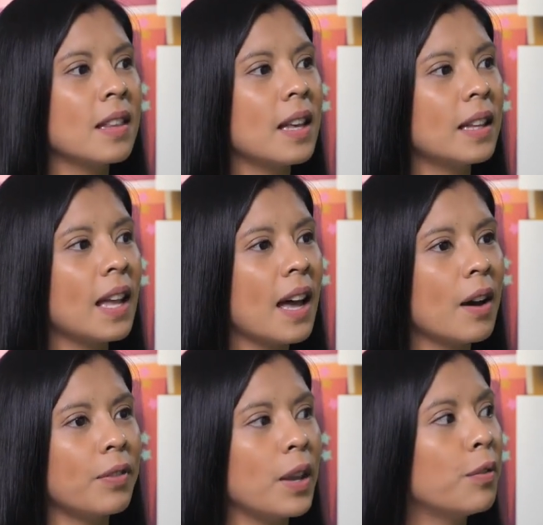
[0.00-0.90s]
that
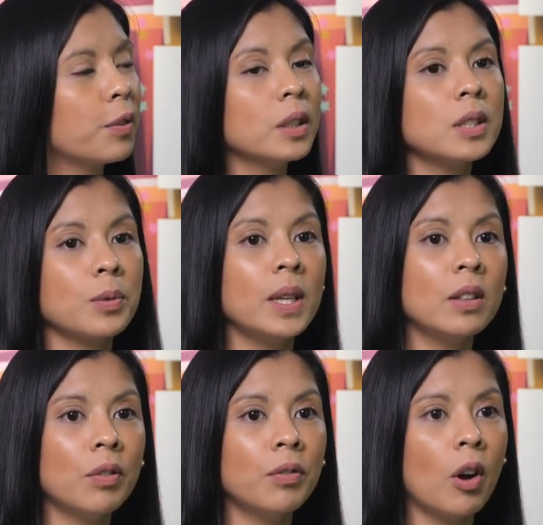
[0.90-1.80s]
have a full
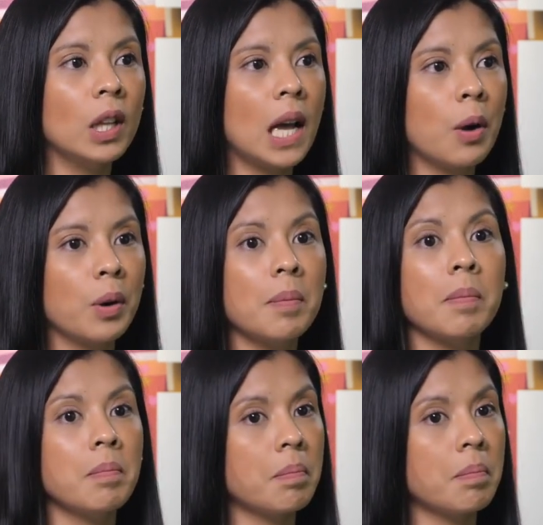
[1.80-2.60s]
suite of all our